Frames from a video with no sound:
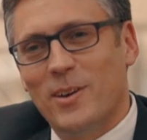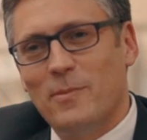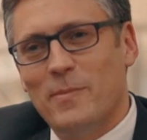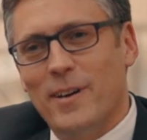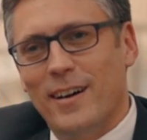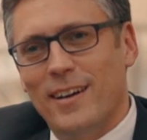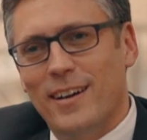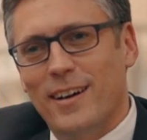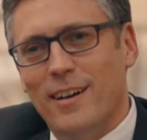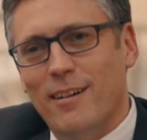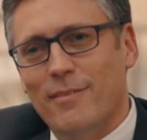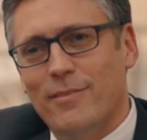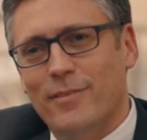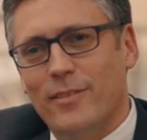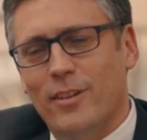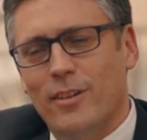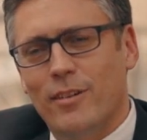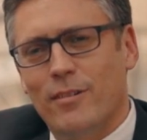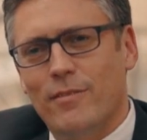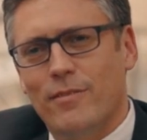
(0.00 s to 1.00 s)
on
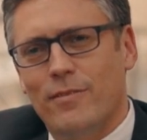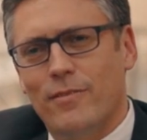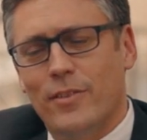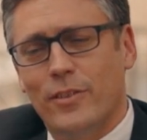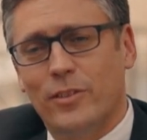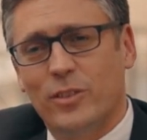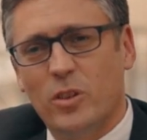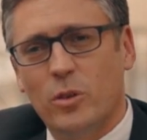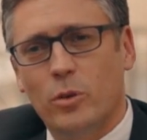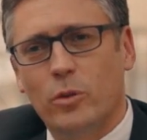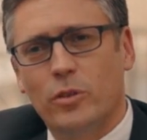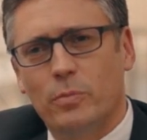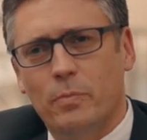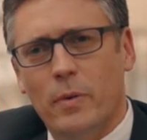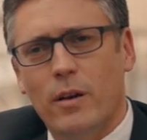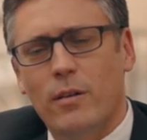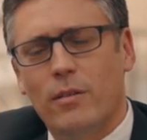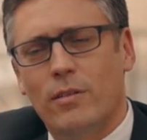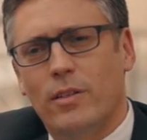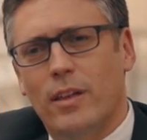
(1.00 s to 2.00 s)
behalf of the schools
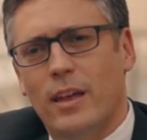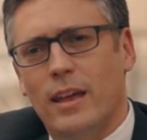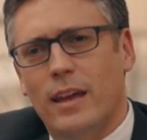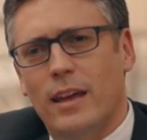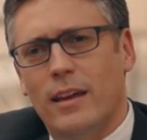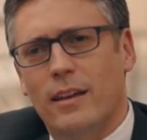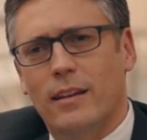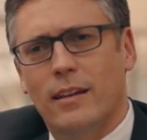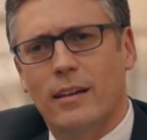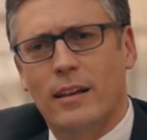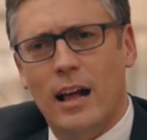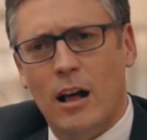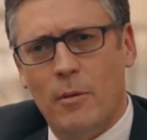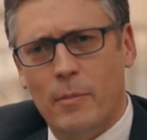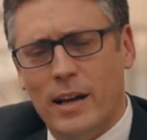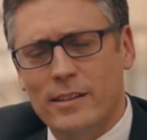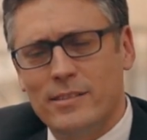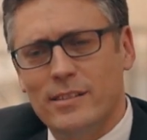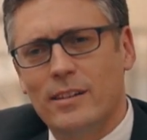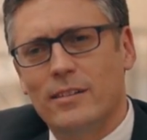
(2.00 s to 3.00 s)
both in
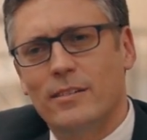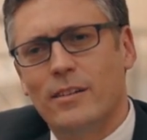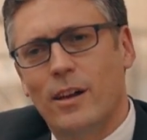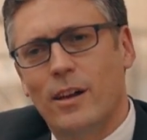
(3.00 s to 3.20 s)
Almaty and